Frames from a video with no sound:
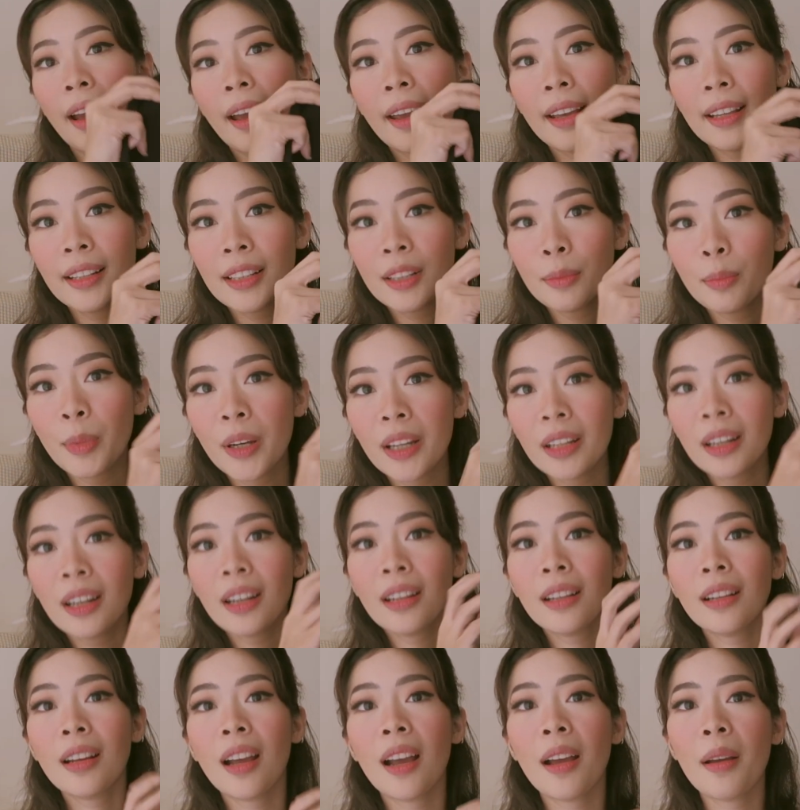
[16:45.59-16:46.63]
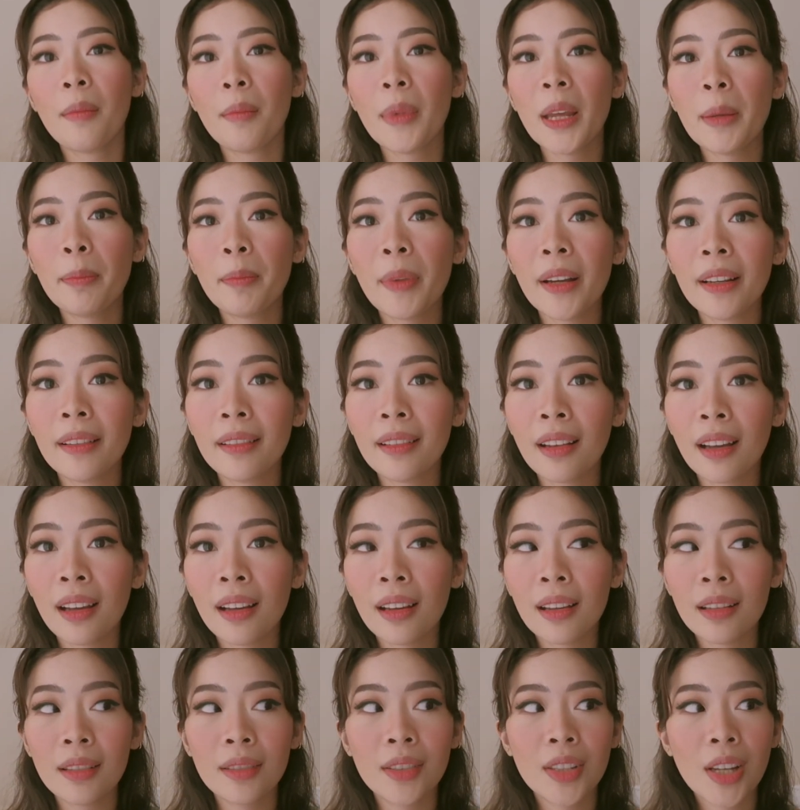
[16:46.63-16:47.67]
Guys, parang may
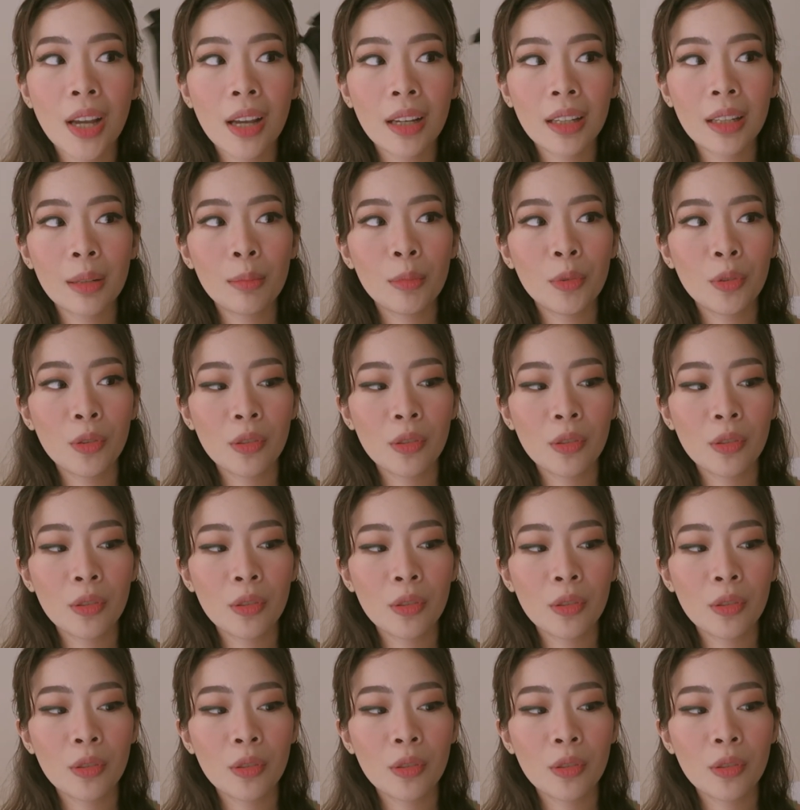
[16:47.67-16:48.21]
pagka Jack and